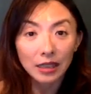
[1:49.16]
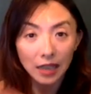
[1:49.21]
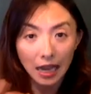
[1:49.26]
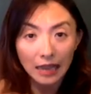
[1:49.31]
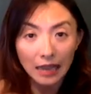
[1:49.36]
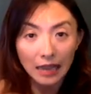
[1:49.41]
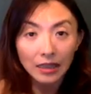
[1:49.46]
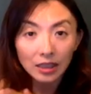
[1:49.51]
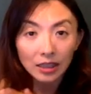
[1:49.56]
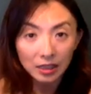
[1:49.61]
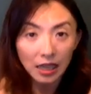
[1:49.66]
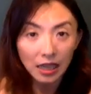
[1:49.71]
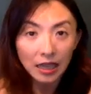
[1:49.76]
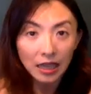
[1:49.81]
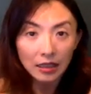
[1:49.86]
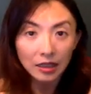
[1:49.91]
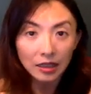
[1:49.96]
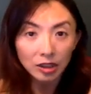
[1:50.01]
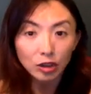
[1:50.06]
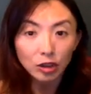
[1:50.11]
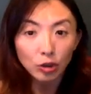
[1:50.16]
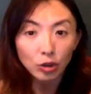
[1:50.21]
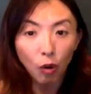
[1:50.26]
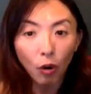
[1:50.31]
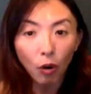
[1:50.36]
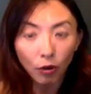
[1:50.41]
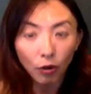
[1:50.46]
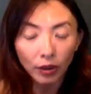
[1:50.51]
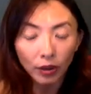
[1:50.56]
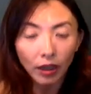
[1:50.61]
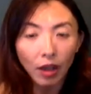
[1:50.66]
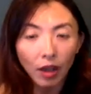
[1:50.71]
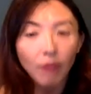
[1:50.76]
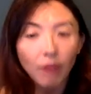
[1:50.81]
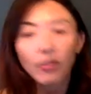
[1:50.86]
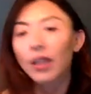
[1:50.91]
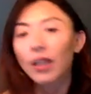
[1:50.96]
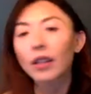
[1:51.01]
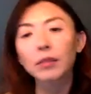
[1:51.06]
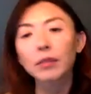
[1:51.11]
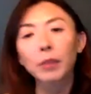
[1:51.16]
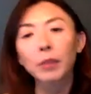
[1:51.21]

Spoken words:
understand the story of this,